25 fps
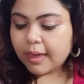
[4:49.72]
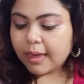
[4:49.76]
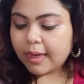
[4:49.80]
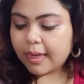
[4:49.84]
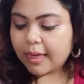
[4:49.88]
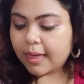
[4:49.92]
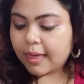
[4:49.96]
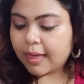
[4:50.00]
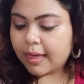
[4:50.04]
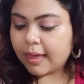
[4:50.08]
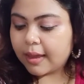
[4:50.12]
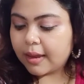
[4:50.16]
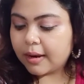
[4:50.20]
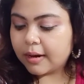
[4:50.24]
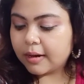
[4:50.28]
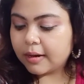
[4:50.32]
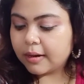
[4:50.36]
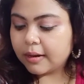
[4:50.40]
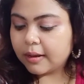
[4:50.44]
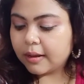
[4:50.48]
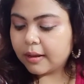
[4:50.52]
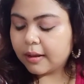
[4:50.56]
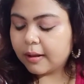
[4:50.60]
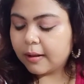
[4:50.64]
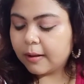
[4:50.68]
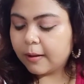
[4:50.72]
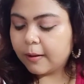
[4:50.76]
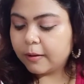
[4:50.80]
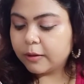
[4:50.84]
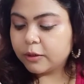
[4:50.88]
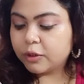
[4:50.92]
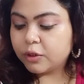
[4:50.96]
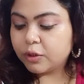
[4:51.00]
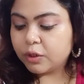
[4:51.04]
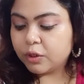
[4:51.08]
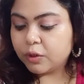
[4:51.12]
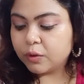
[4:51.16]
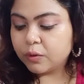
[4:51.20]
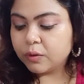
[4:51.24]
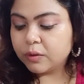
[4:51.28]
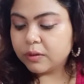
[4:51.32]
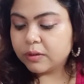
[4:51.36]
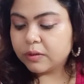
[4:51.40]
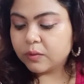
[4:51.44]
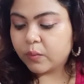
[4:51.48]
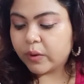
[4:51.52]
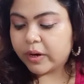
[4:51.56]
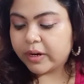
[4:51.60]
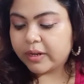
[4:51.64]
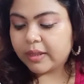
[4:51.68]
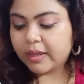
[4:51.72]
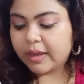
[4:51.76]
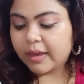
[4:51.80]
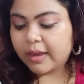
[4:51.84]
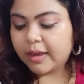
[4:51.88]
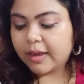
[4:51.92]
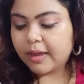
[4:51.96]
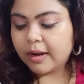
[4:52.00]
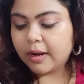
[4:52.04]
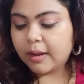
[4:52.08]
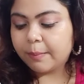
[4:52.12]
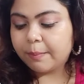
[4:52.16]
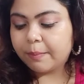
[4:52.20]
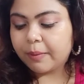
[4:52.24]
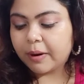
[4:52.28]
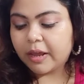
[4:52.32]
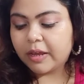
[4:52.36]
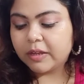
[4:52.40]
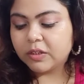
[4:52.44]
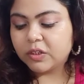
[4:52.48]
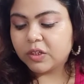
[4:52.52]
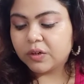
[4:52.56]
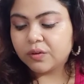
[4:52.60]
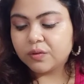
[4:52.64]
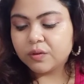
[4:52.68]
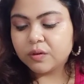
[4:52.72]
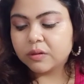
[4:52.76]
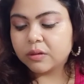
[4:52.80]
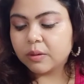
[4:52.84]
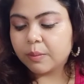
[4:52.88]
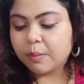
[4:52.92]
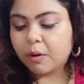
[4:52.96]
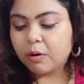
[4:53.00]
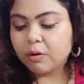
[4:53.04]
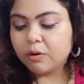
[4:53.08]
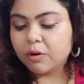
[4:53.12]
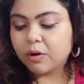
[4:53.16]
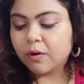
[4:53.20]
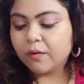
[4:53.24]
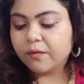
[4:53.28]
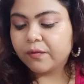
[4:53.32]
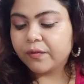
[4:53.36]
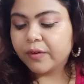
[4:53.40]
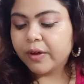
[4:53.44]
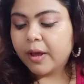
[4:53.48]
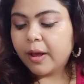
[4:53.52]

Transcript: And uh, to use, wet the hair, apply generous amount of